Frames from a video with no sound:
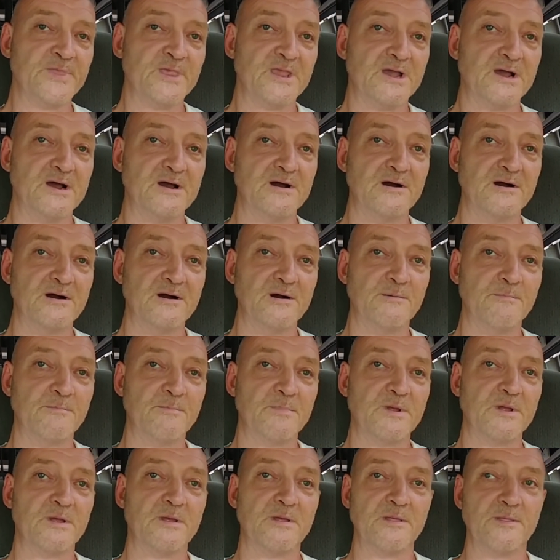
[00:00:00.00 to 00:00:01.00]

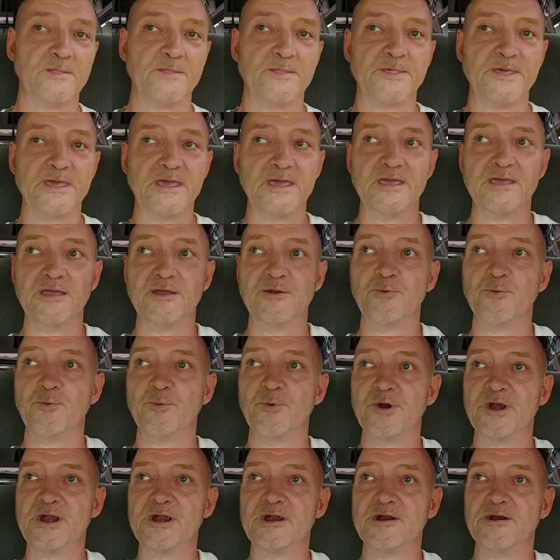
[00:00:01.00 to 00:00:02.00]
the
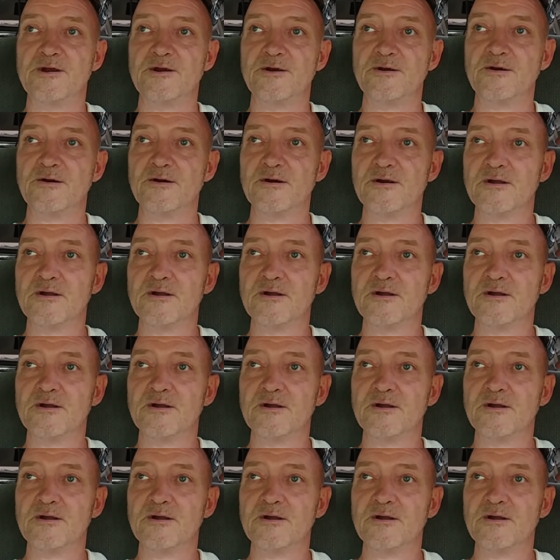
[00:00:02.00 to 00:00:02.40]
rear